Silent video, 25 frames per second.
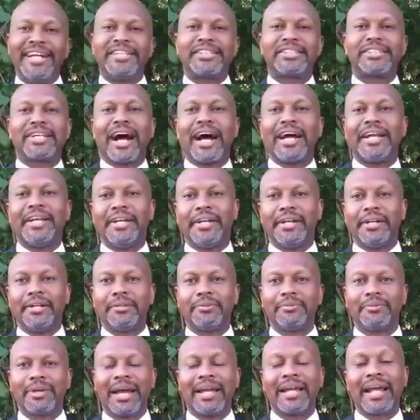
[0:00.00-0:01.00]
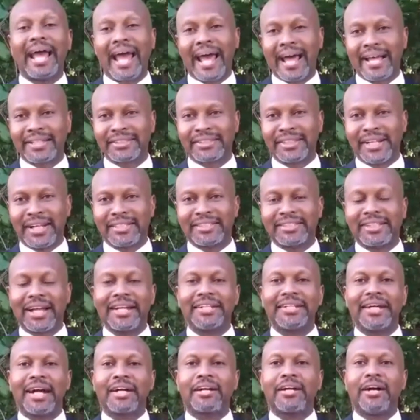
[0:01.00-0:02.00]
Nate Scott here at
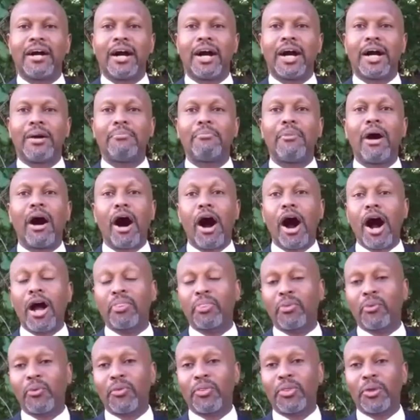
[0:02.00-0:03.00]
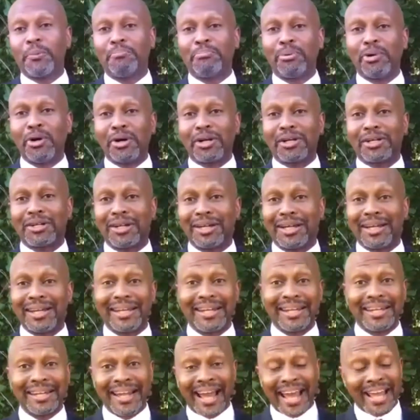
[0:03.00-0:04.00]
AskNateScott.com, author of the book,
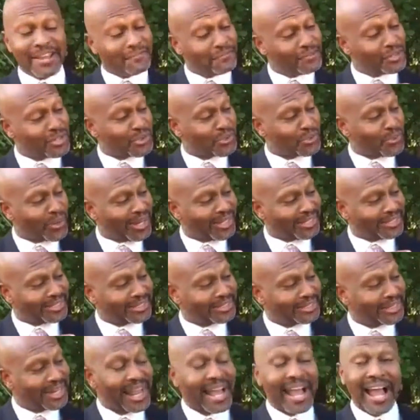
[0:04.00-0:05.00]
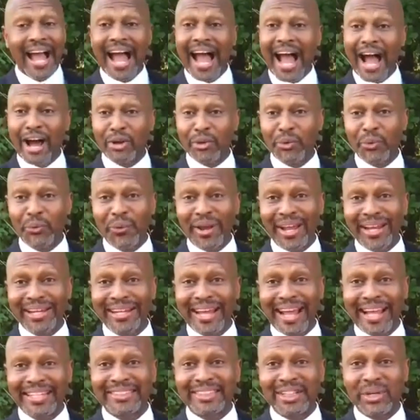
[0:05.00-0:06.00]
Life Is Rich, How to Create
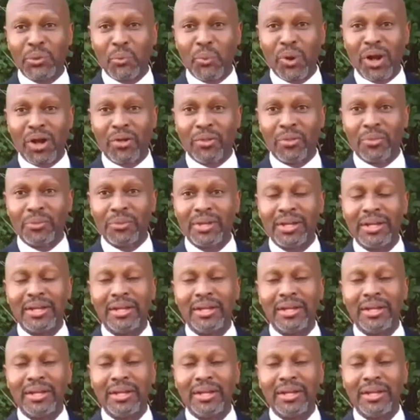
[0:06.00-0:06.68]
Lasting Wealth.